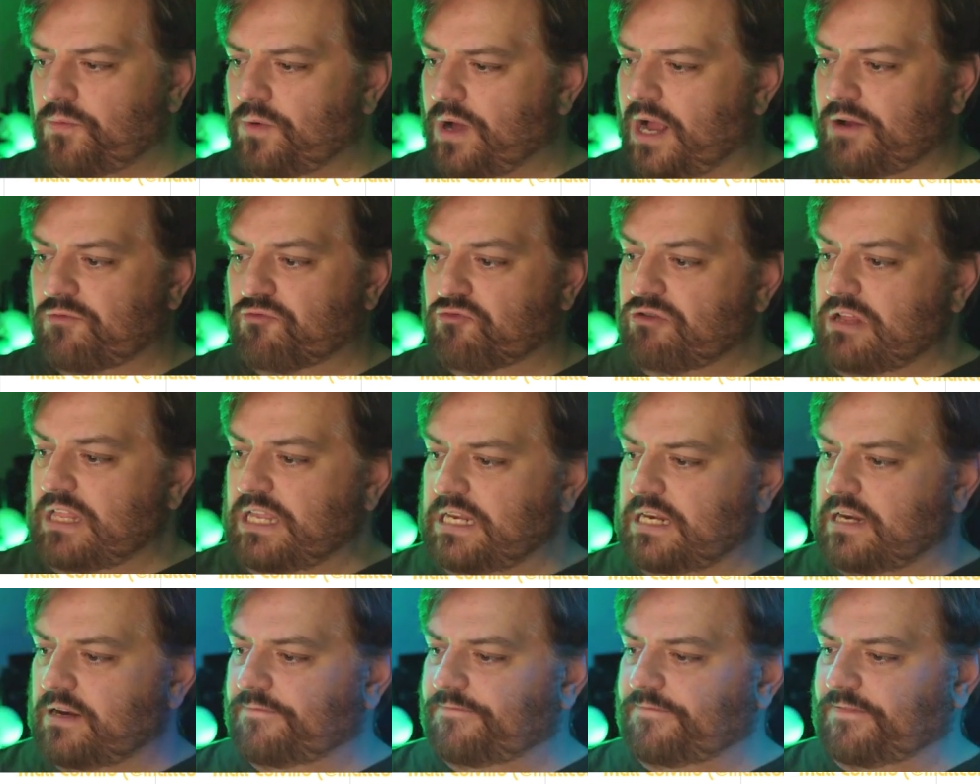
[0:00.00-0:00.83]
I
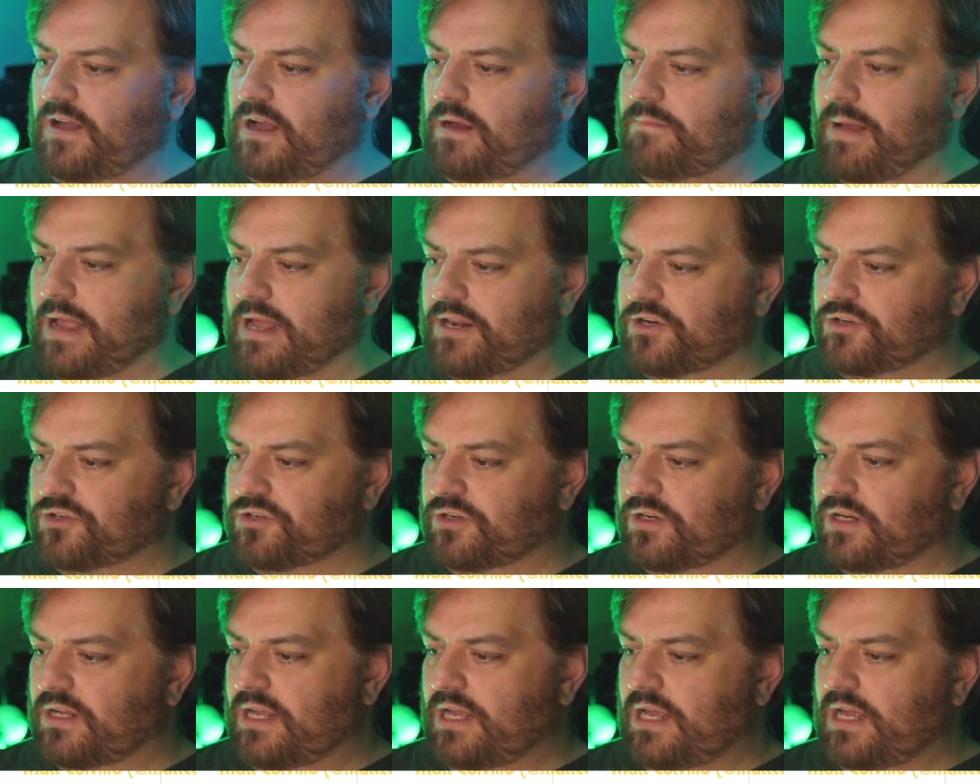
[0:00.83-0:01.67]
really need a font
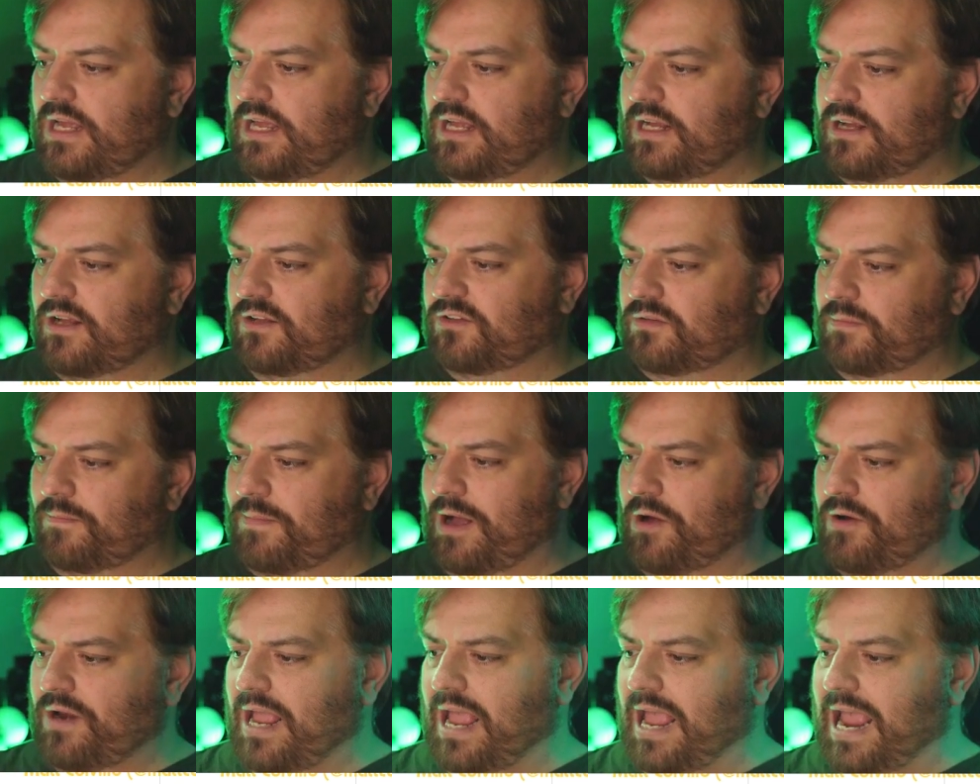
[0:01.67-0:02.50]
manager, because
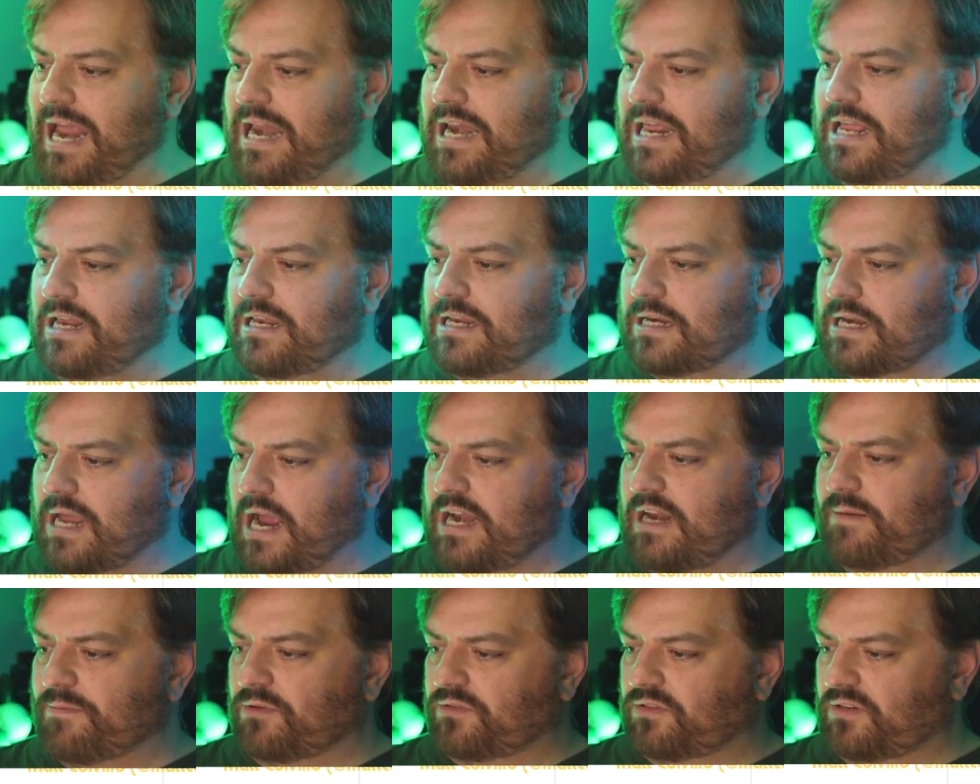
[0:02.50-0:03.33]
about 80 to
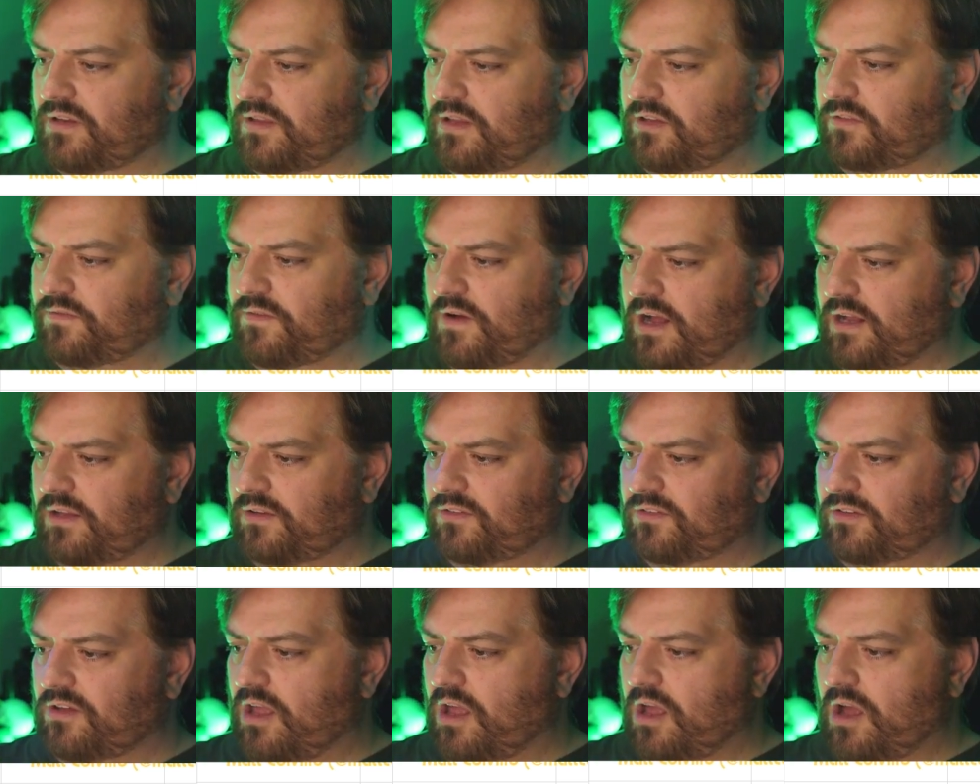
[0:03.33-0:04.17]
90% of these
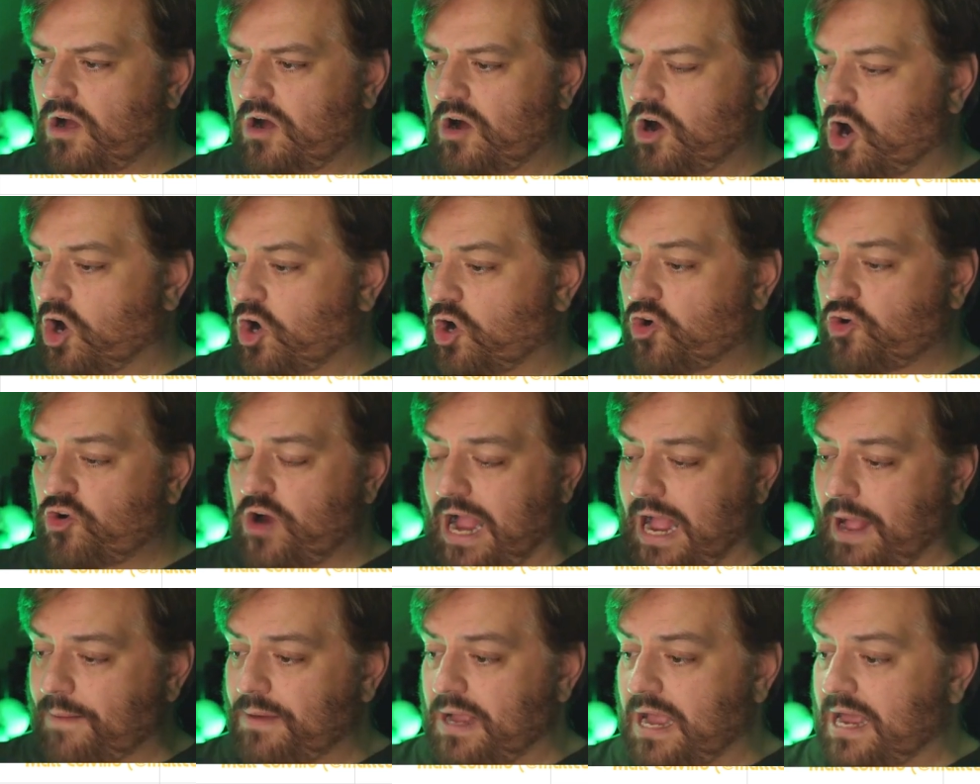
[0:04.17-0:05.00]
fonts are
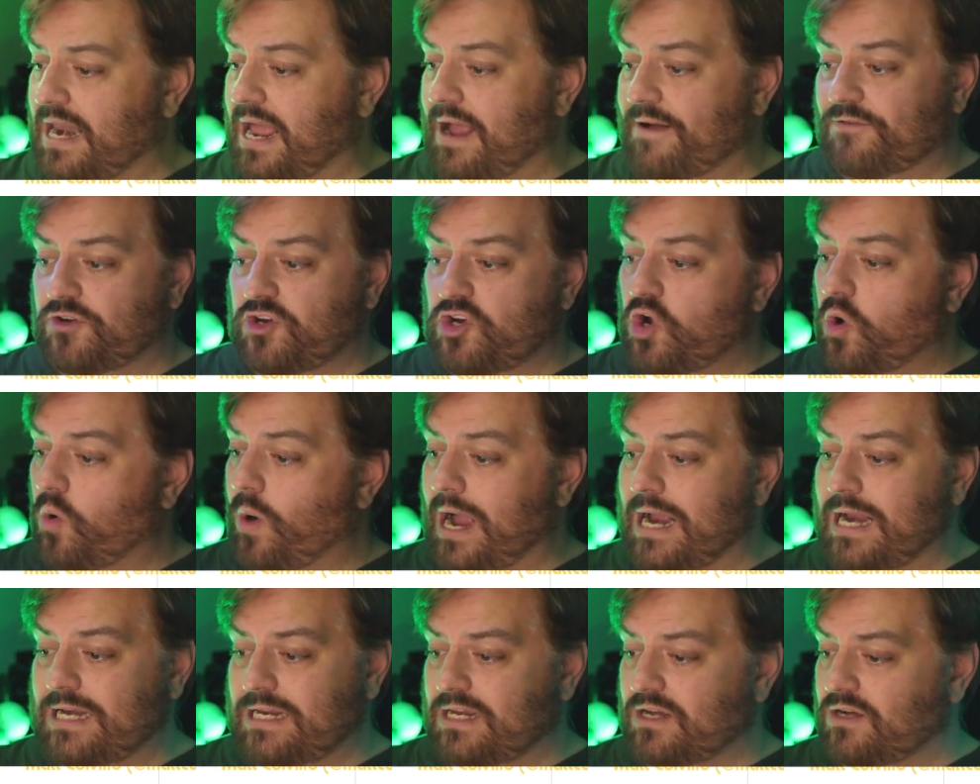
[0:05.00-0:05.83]
crap, and I have no
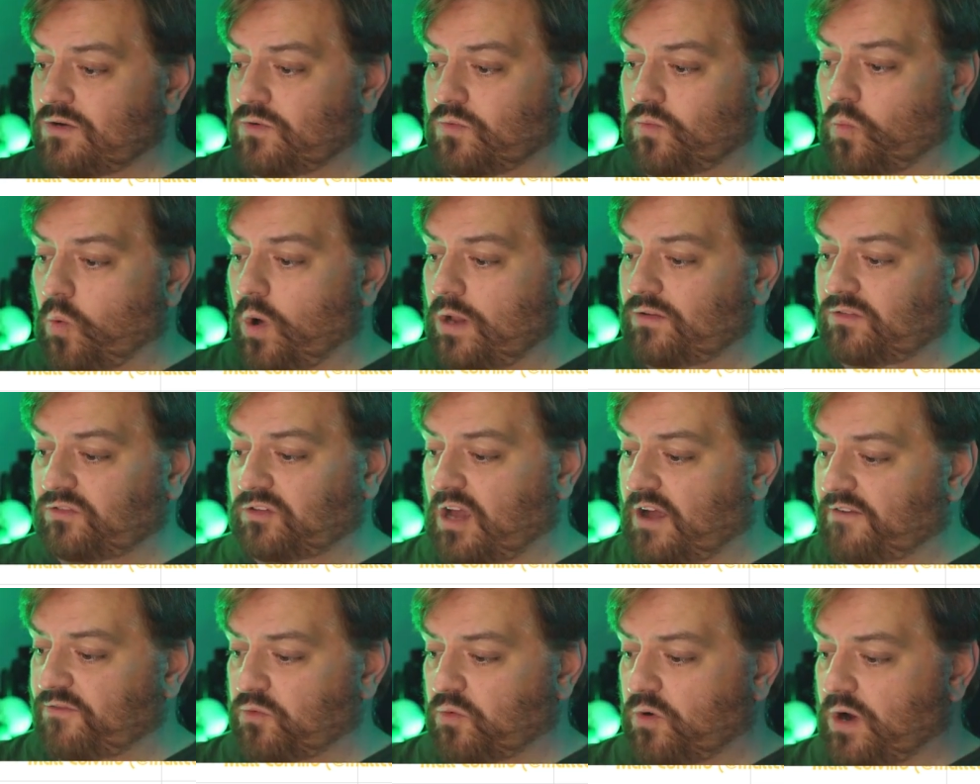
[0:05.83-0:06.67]
idea what
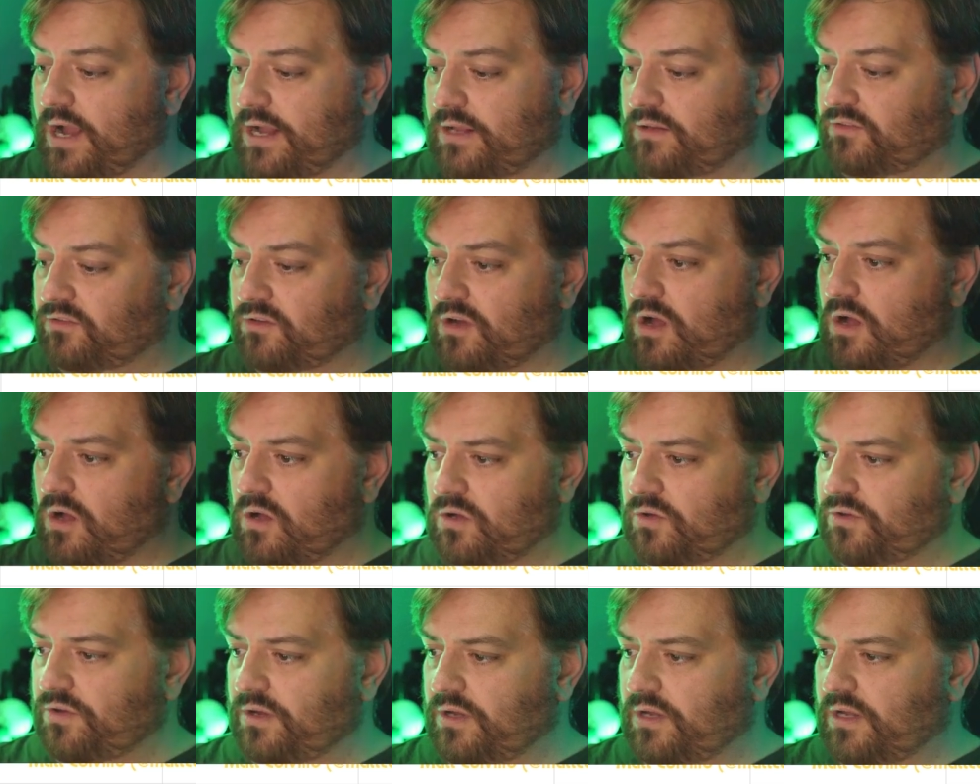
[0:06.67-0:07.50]
software I
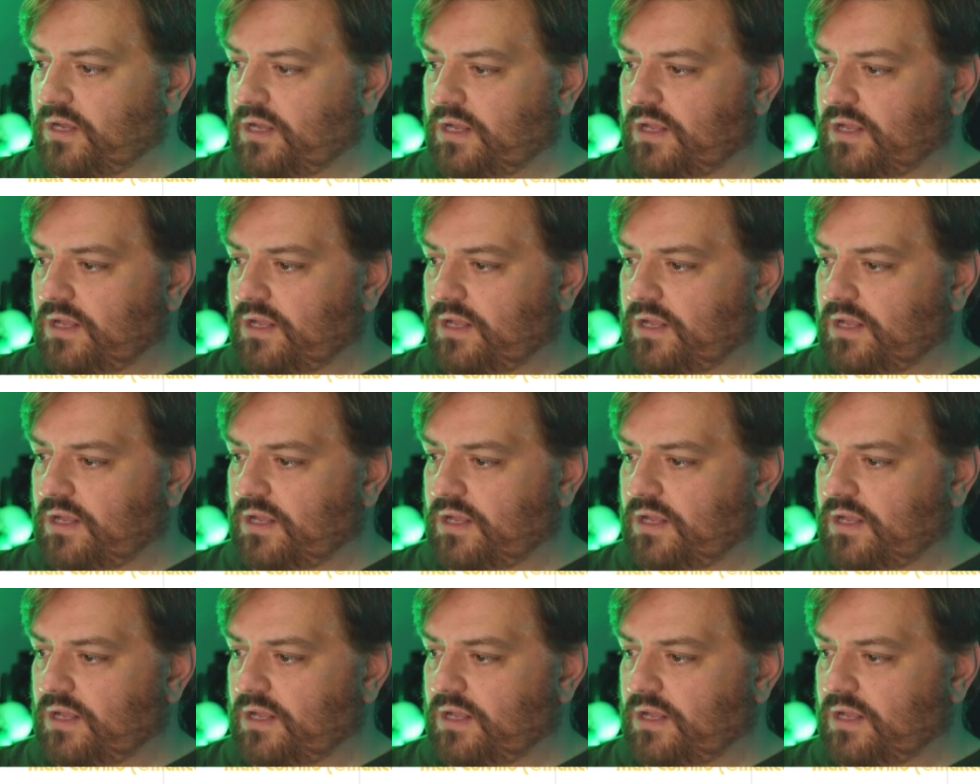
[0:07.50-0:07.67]
installed.